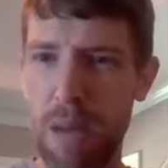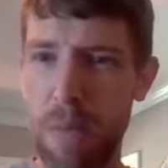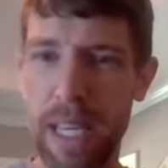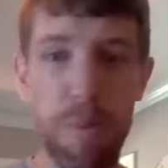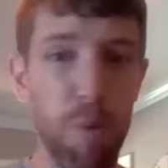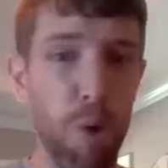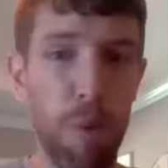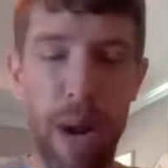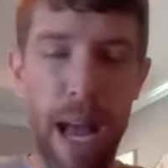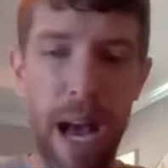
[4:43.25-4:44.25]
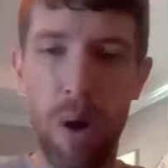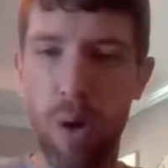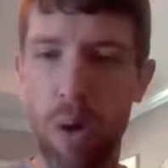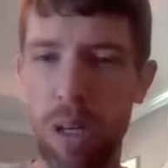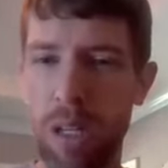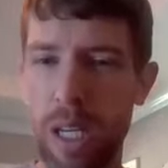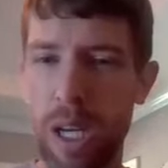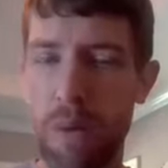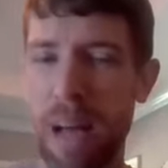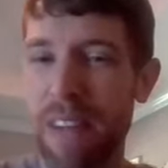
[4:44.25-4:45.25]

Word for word: make him more proud, or you know,